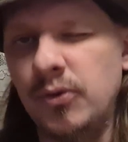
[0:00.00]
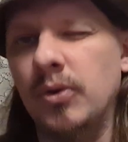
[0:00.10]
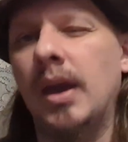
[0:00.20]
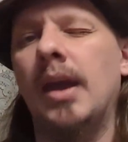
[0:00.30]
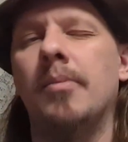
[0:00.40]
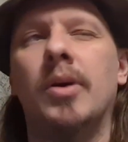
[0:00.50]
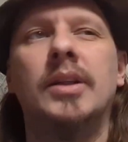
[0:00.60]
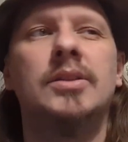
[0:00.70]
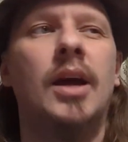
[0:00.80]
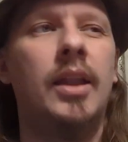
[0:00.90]
fu game where
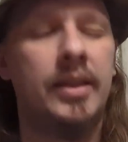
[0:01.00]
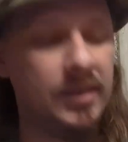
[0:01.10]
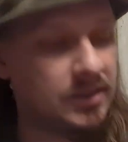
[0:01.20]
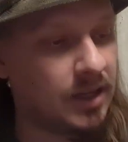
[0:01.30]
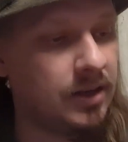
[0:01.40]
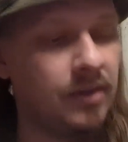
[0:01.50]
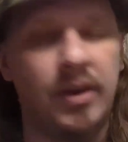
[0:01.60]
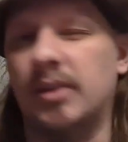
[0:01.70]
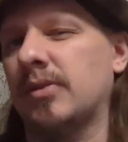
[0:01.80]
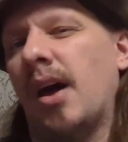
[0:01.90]
it's got like this idea of
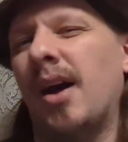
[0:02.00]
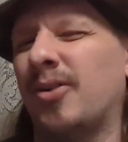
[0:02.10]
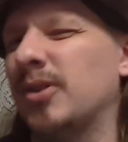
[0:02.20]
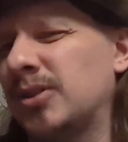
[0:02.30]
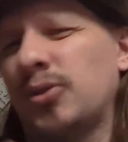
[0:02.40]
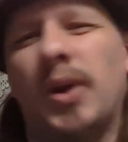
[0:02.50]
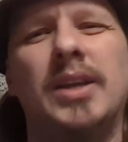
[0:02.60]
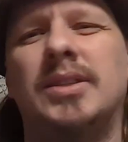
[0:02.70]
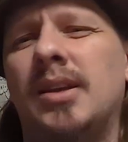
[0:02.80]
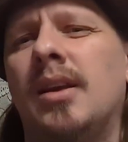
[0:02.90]
like this
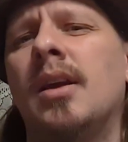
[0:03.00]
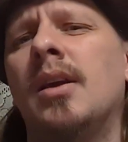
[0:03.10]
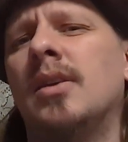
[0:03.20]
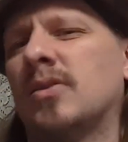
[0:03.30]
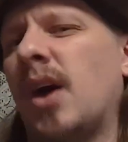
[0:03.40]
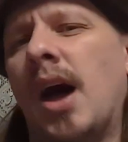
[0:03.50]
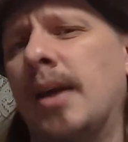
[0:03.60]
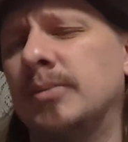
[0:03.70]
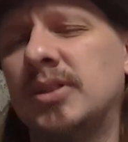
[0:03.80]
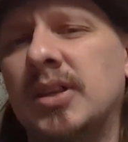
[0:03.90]
crazy
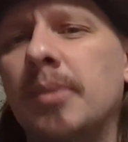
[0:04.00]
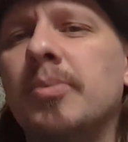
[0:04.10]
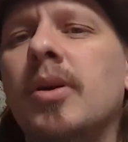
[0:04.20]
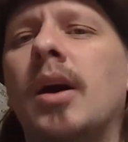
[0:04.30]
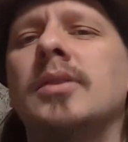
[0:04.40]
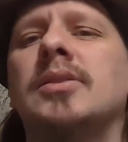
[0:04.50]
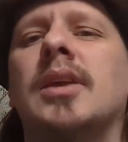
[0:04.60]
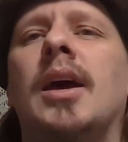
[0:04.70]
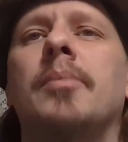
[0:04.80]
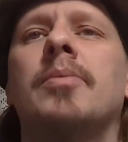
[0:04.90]
time skip
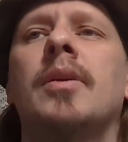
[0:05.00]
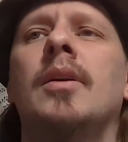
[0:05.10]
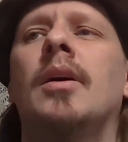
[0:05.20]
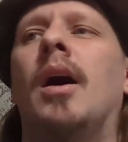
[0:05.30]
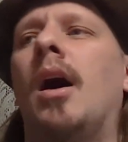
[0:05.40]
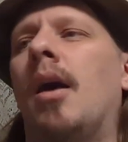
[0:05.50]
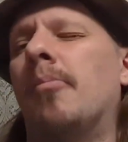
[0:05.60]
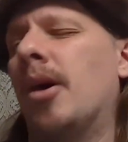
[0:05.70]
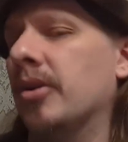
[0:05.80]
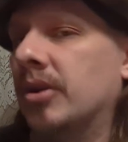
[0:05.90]
concept.
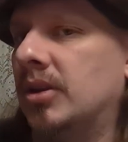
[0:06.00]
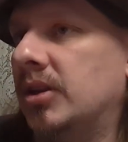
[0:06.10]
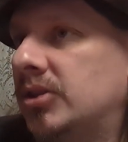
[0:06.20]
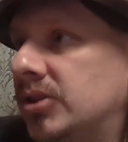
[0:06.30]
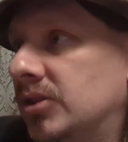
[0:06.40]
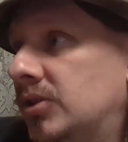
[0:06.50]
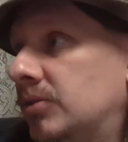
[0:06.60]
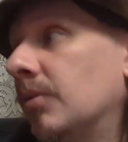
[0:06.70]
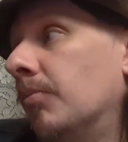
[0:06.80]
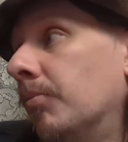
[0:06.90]
Modern
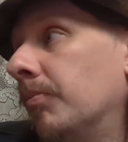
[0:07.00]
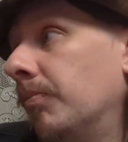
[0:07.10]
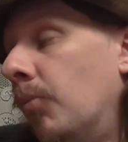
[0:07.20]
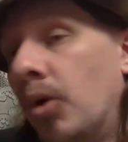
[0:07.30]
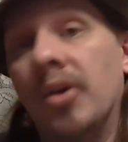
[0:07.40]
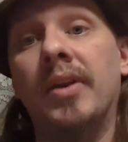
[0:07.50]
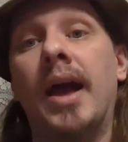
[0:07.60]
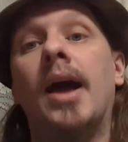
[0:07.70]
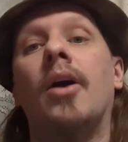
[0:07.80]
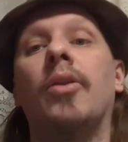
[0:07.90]
editions, more
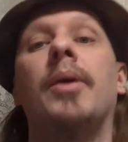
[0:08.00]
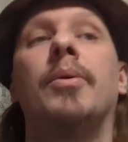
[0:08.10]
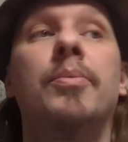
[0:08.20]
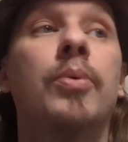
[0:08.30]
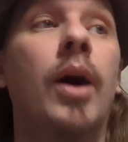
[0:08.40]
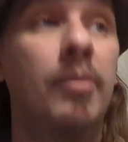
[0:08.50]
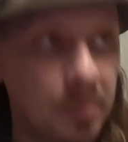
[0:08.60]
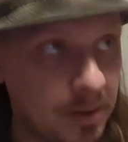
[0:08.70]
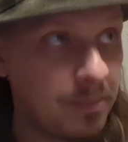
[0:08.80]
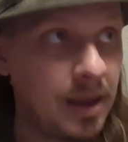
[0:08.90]
now, they would
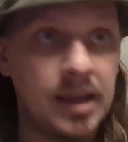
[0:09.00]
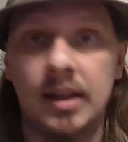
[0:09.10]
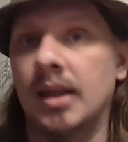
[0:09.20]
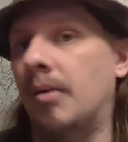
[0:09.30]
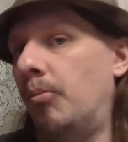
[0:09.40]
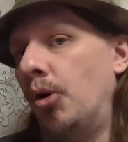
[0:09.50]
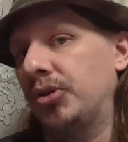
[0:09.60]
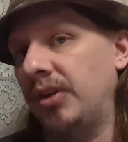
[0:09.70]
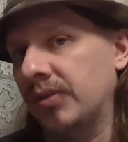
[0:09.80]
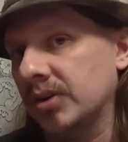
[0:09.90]
probably make it like a
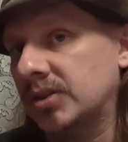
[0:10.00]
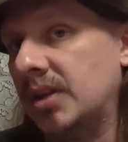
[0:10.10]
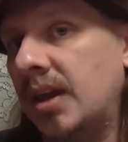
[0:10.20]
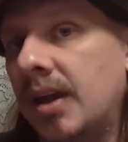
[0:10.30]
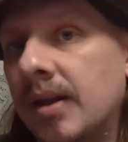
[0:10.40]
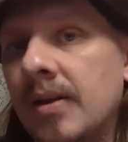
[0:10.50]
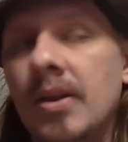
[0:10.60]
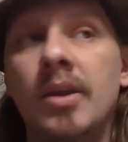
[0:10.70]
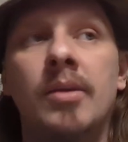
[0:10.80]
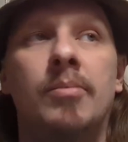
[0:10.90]
multiverse thing,
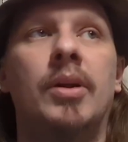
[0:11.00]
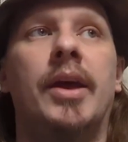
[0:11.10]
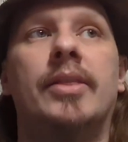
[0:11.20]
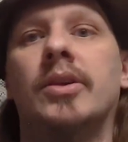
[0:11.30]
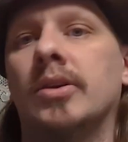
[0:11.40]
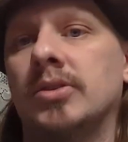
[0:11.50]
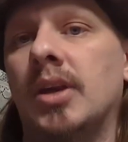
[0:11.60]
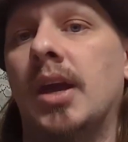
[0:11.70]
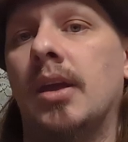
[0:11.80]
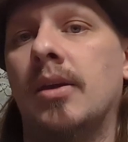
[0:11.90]
but like there's
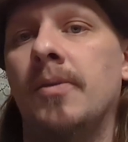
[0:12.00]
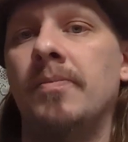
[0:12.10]
like